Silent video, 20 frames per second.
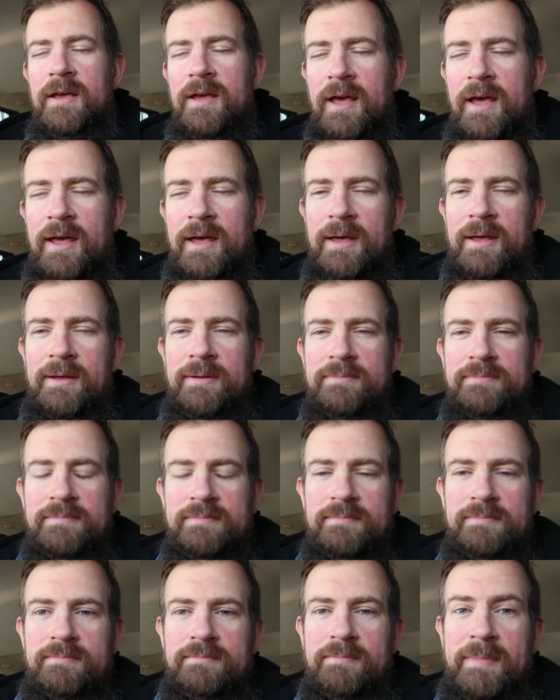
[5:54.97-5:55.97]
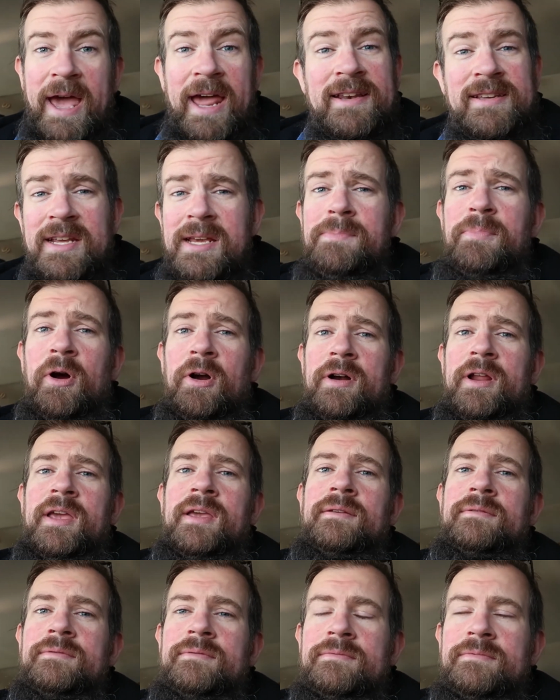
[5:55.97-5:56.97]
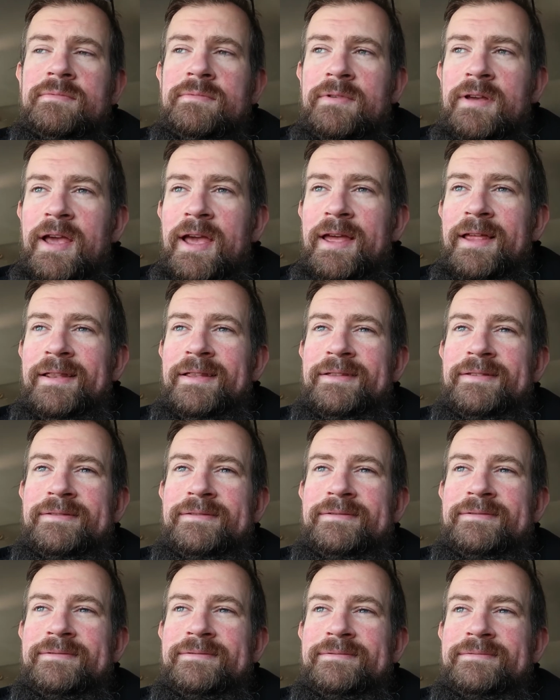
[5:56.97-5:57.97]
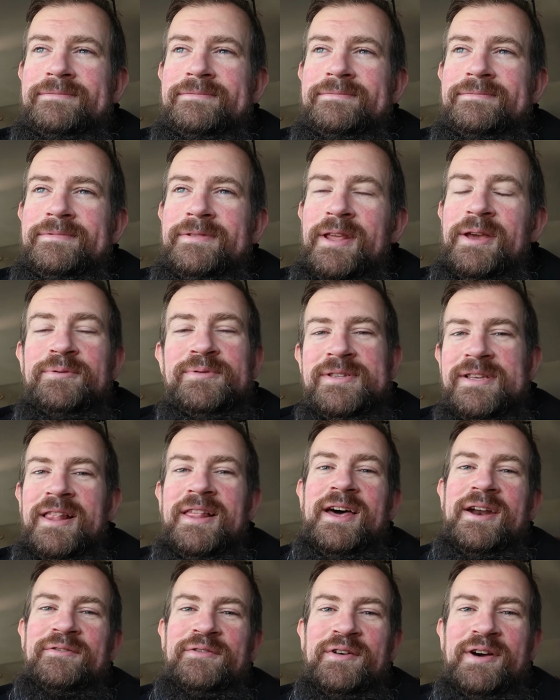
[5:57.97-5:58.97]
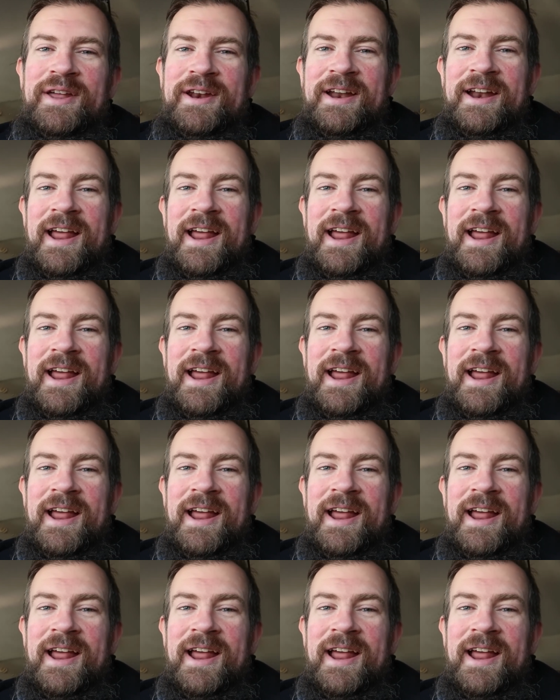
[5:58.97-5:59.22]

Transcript: uh, Mad Tea Party, and it was a lot of fun.